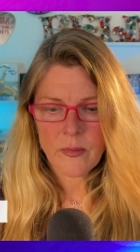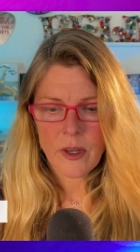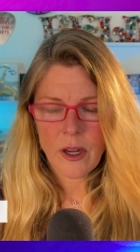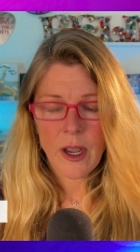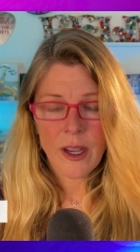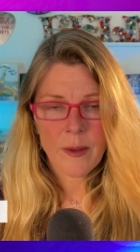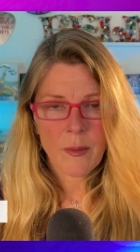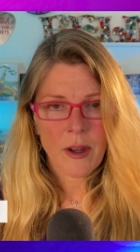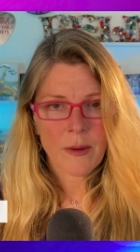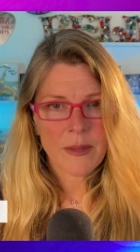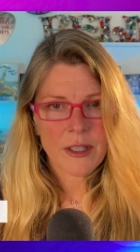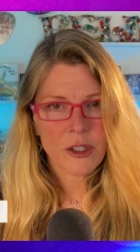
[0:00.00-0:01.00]
I am on a
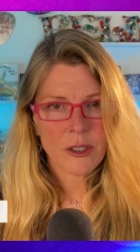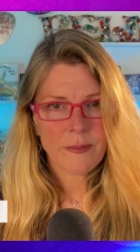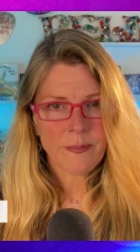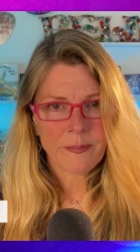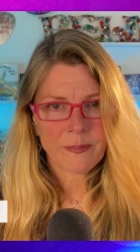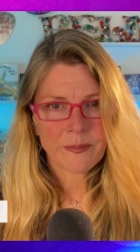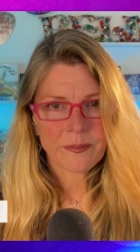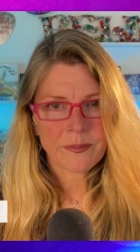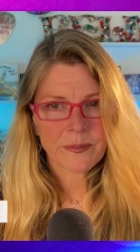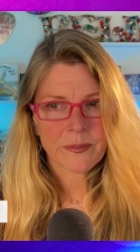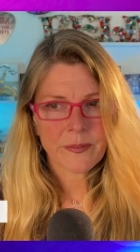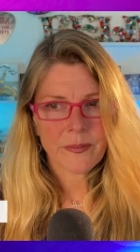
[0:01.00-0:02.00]
mission,
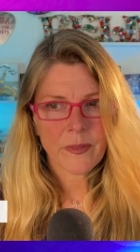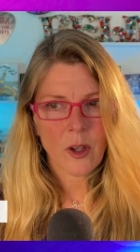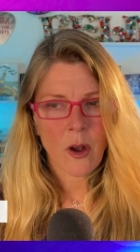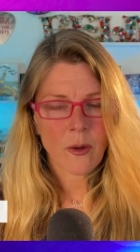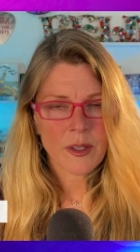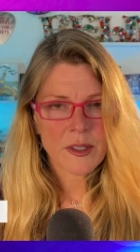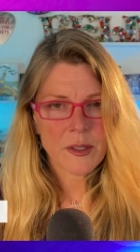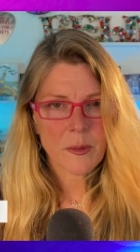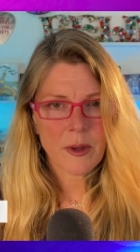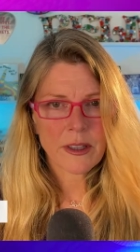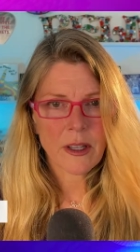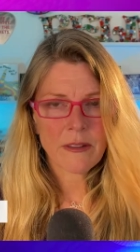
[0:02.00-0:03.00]
always to
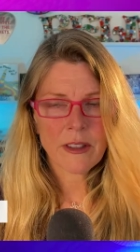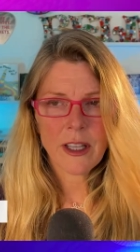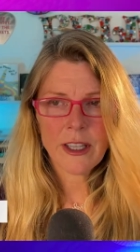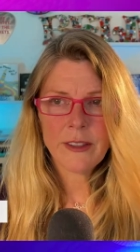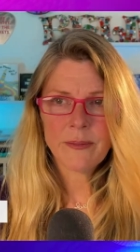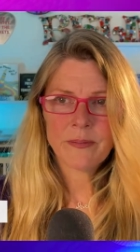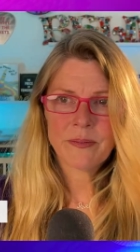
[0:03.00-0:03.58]
spread love and light.